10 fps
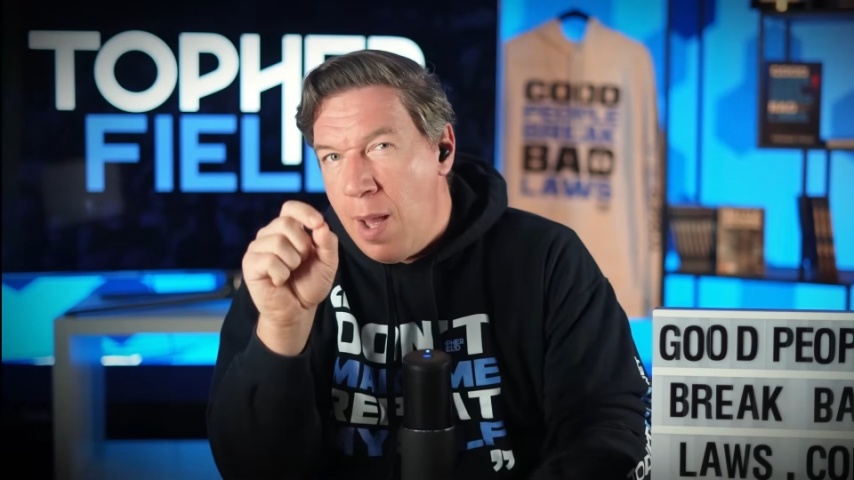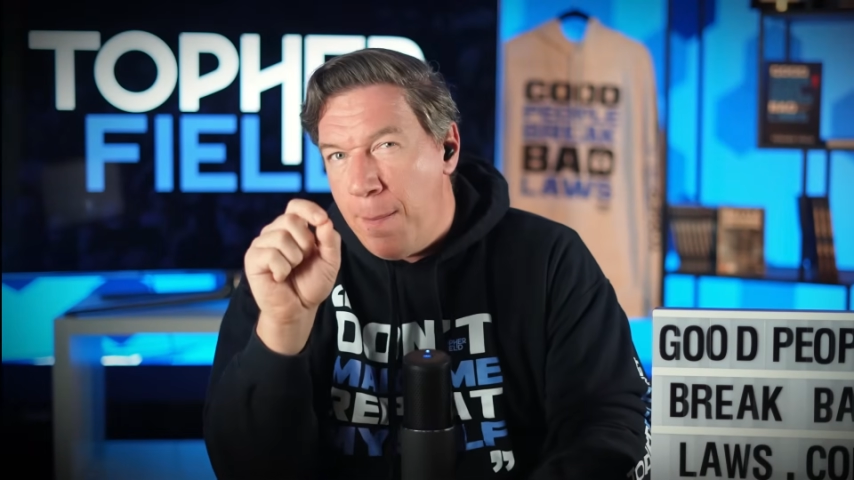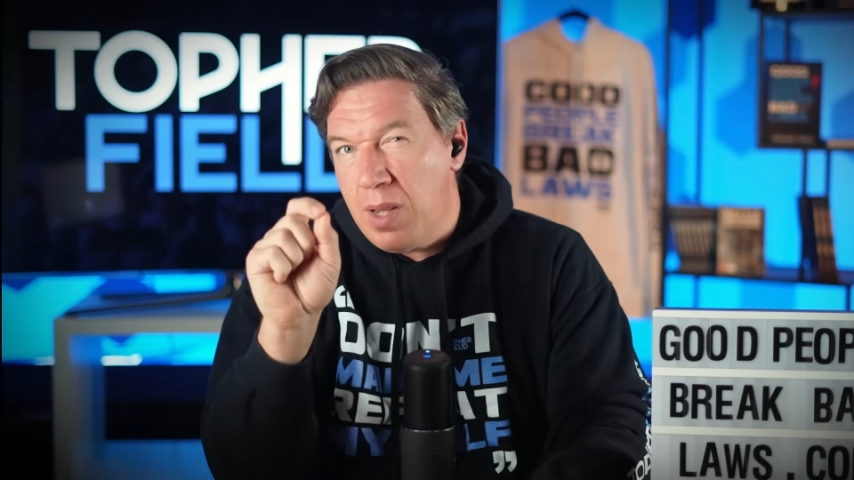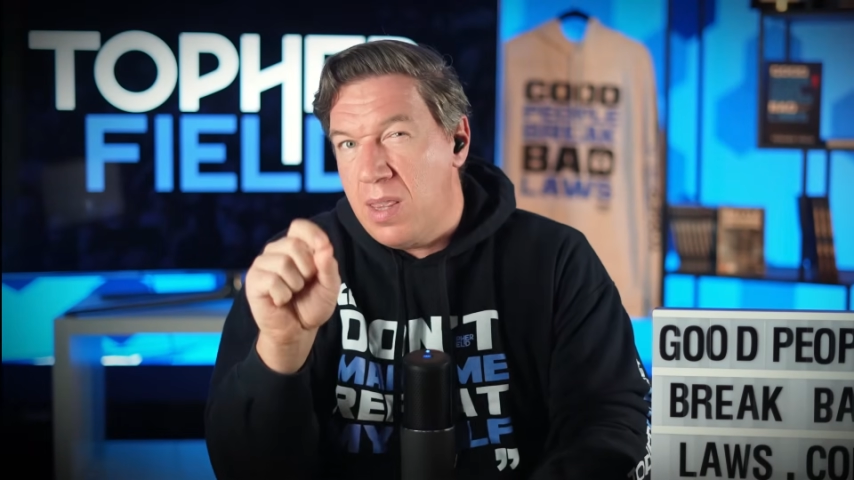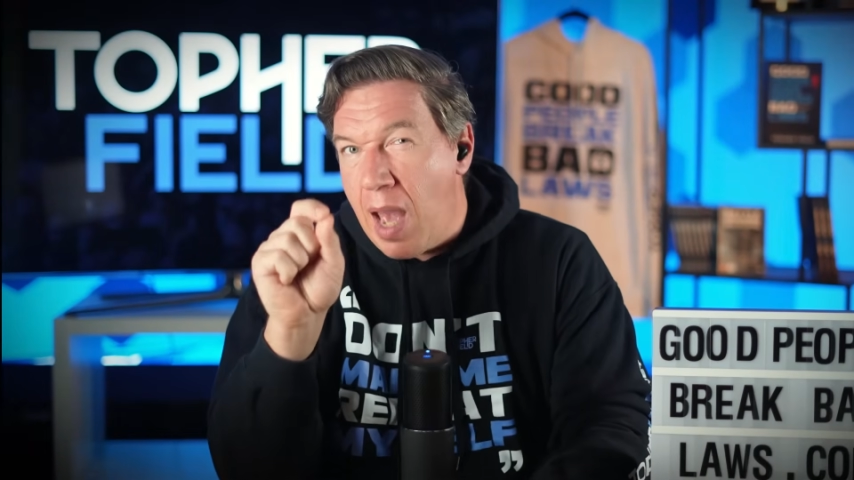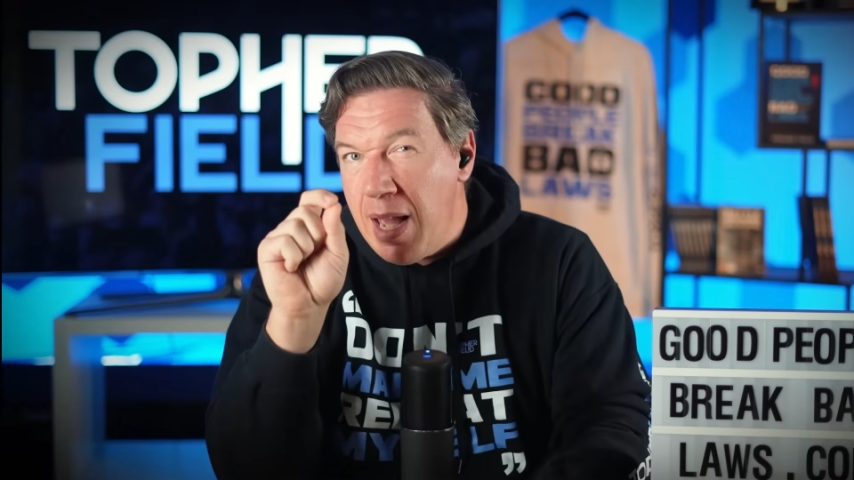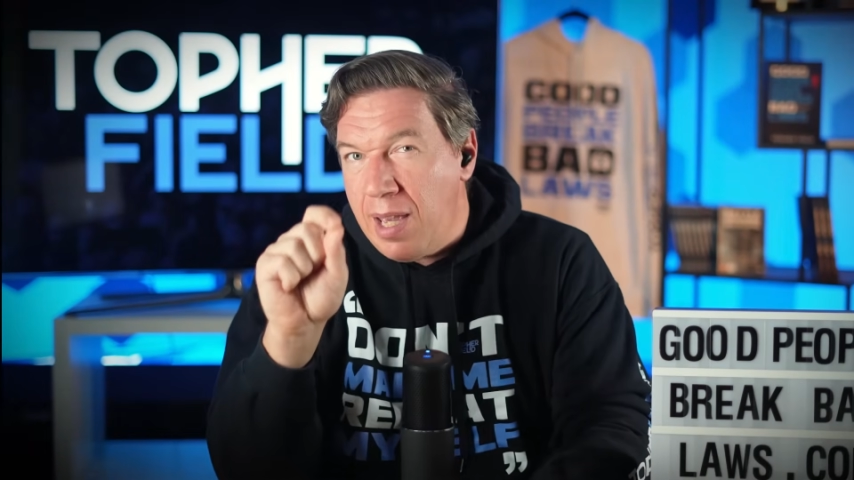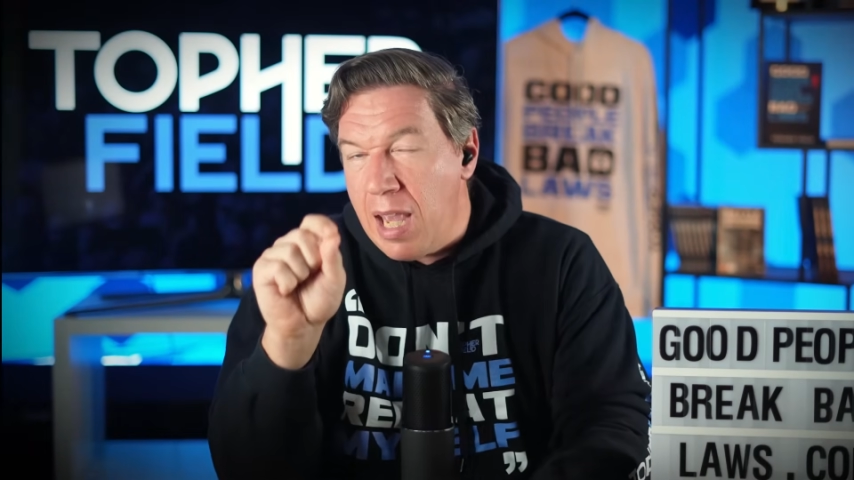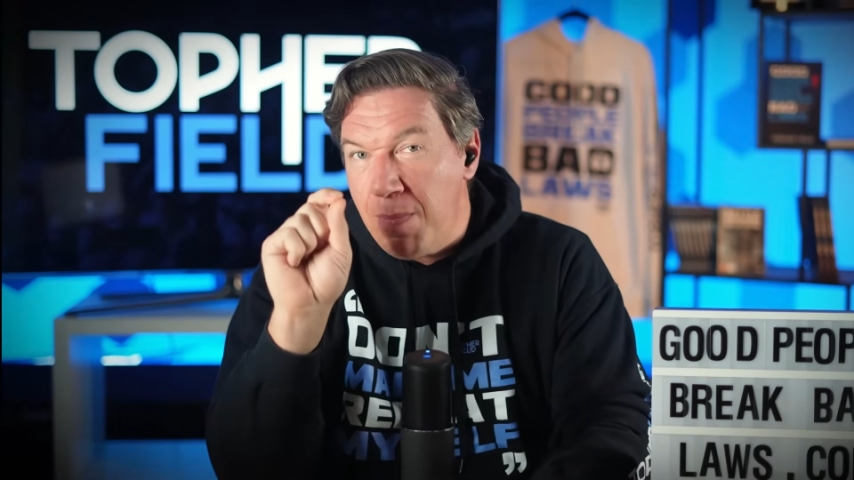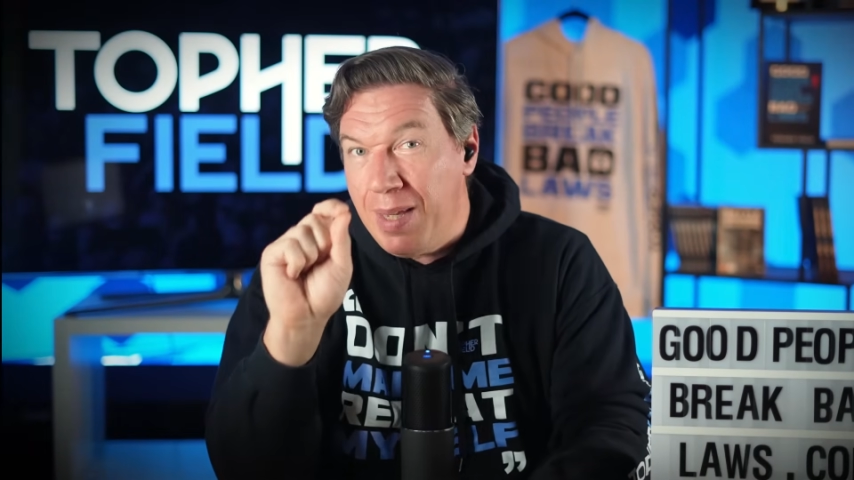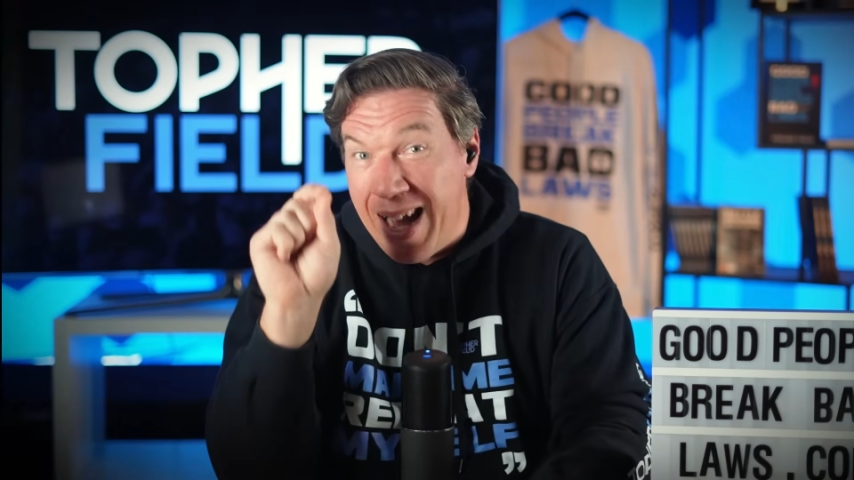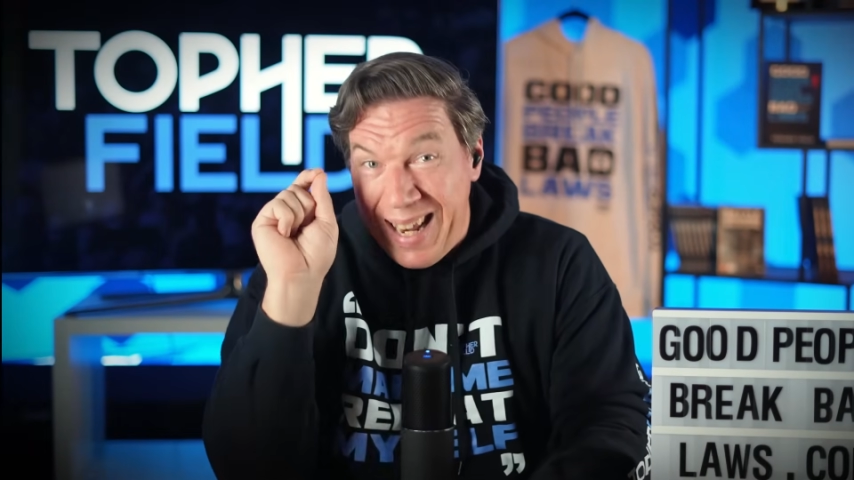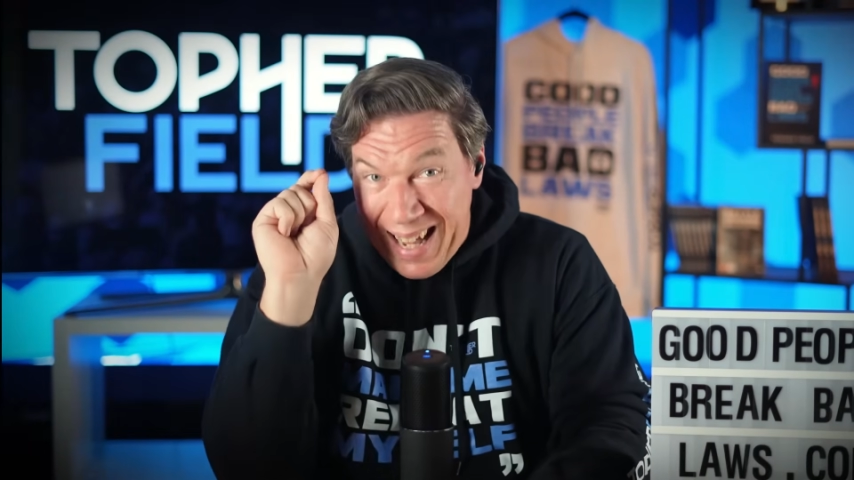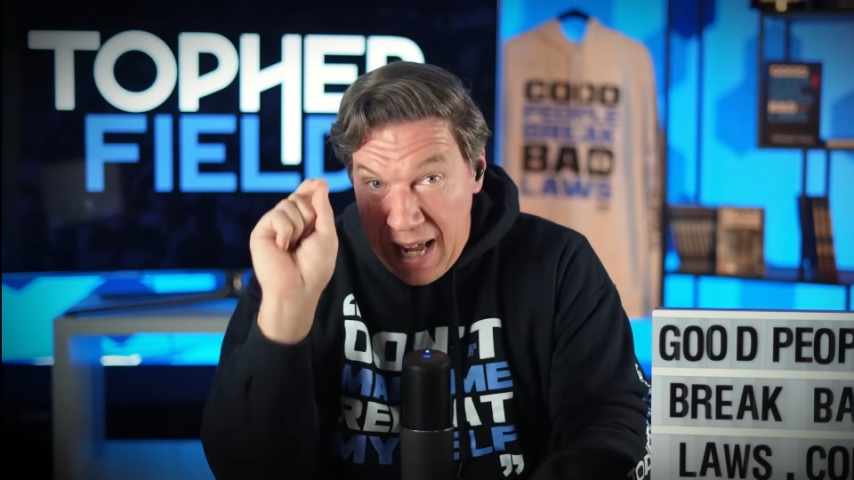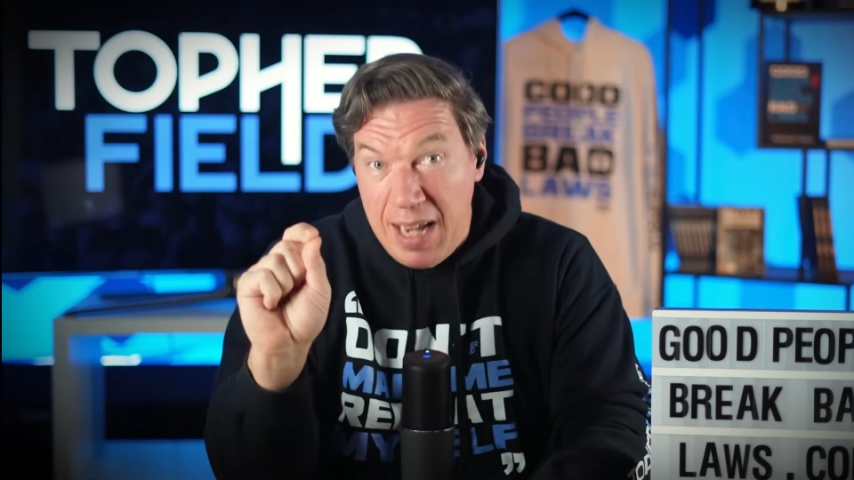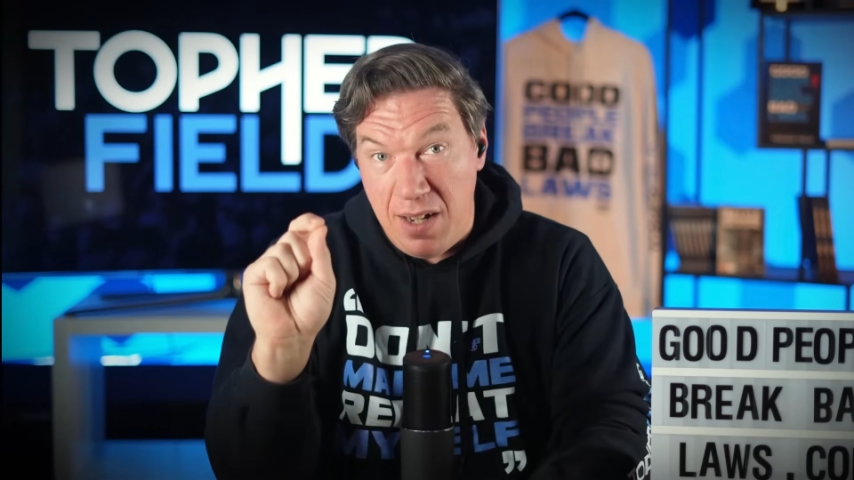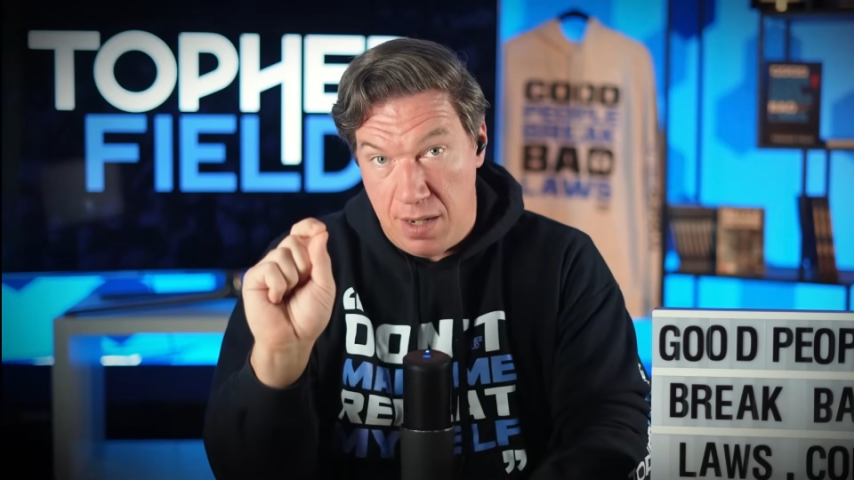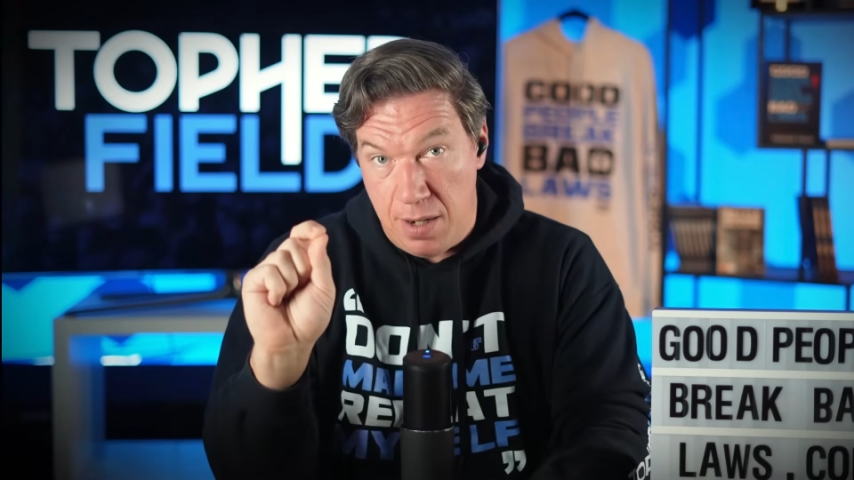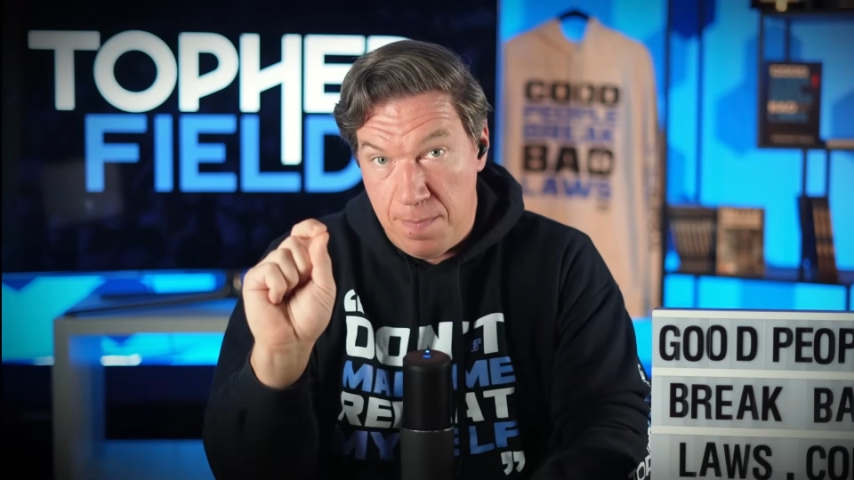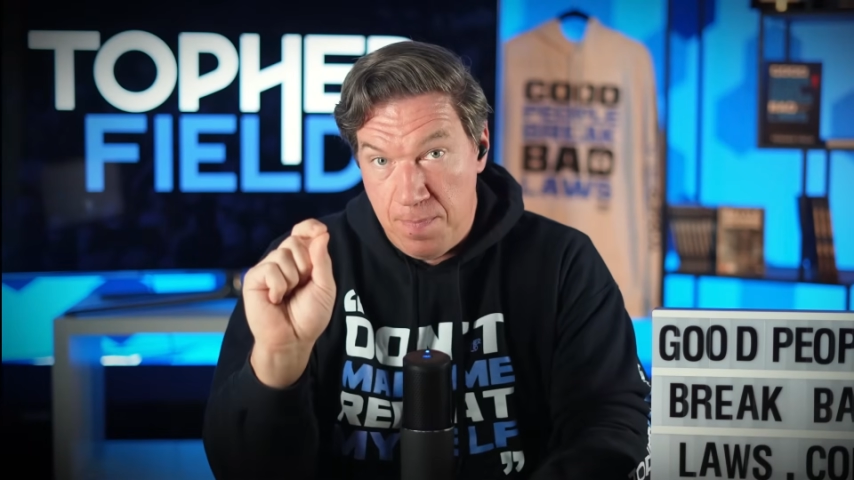but they keep getting eaten